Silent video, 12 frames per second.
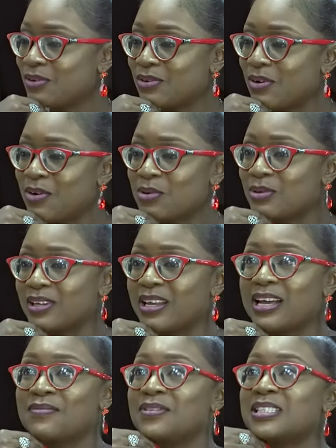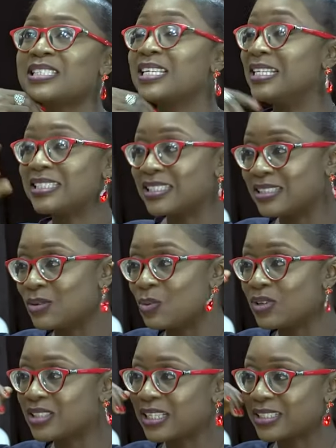Uncle that I haven't seen since the war
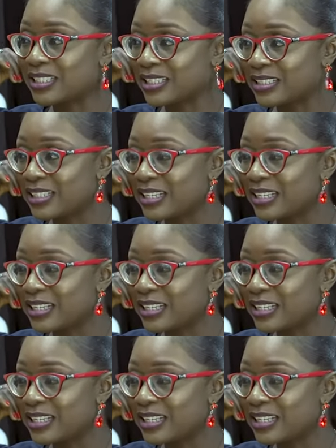started.